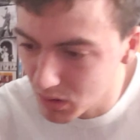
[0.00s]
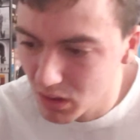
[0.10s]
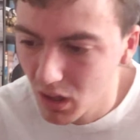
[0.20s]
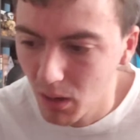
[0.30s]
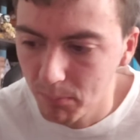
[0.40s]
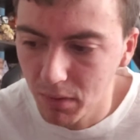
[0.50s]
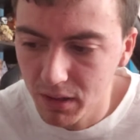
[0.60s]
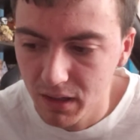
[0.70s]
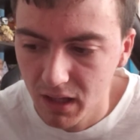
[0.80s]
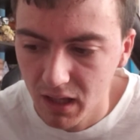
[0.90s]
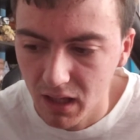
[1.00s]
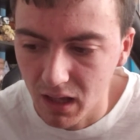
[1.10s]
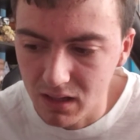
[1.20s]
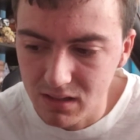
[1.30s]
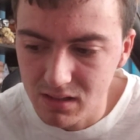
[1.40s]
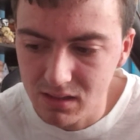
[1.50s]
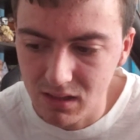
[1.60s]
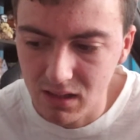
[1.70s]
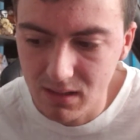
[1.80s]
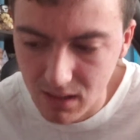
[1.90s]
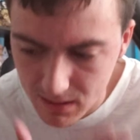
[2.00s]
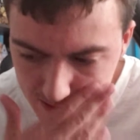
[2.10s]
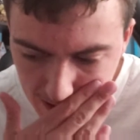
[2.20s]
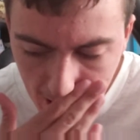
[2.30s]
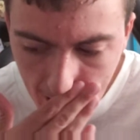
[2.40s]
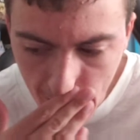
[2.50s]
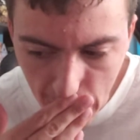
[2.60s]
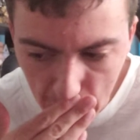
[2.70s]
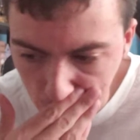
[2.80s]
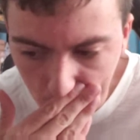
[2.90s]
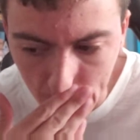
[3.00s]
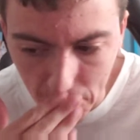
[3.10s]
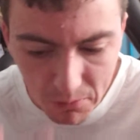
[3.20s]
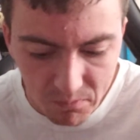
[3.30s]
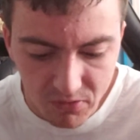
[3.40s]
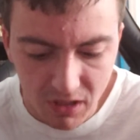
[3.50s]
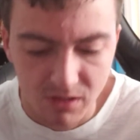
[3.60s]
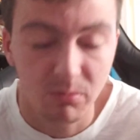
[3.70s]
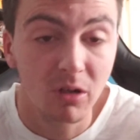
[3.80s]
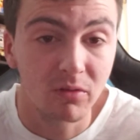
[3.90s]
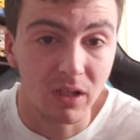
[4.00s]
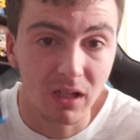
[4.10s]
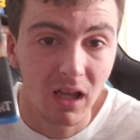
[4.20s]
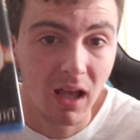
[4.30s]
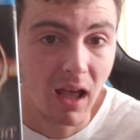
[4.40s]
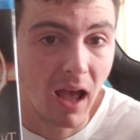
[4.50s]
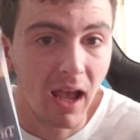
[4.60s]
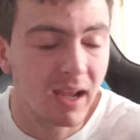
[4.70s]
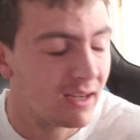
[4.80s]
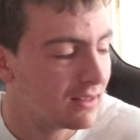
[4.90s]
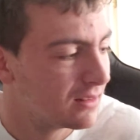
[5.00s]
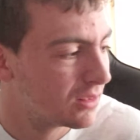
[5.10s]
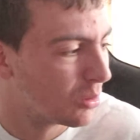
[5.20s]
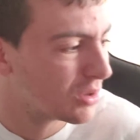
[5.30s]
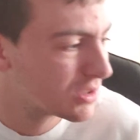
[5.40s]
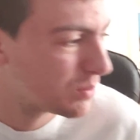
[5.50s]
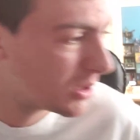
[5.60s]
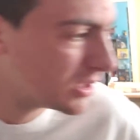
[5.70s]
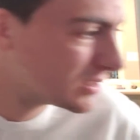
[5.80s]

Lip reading: one. But it just is terrible, this movie. And the worst part